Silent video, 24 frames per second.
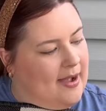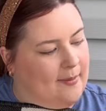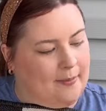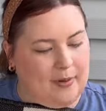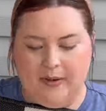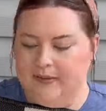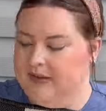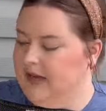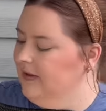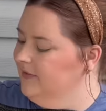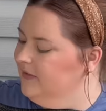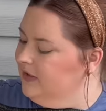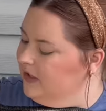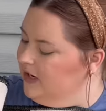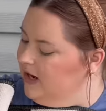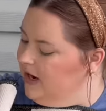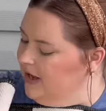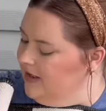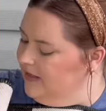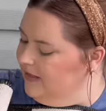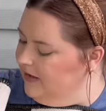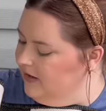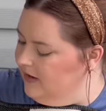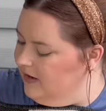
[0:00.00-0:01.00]
Probably have to
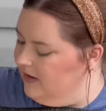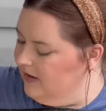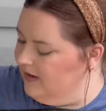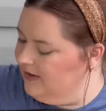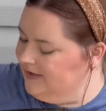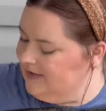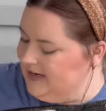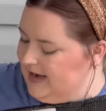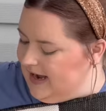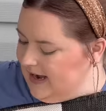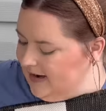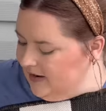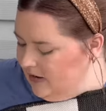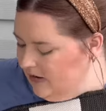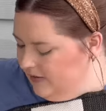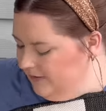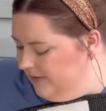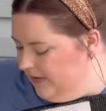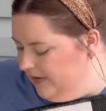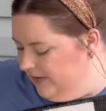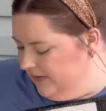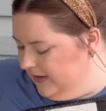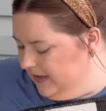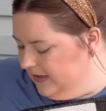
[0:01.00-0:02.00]
cut the tag off
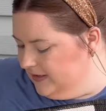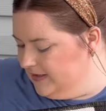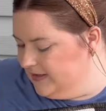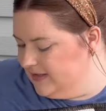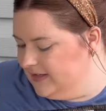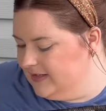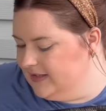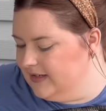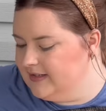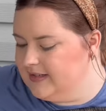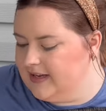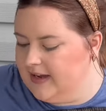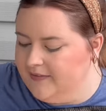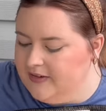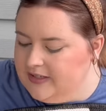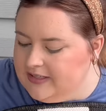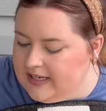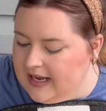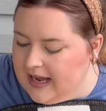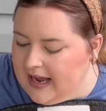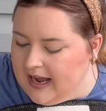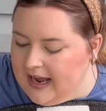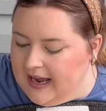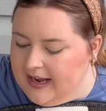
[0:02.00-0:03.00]
of it because it does have a
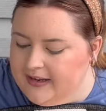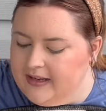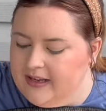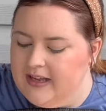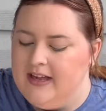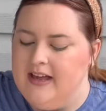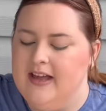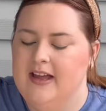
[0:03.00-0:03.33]
tag,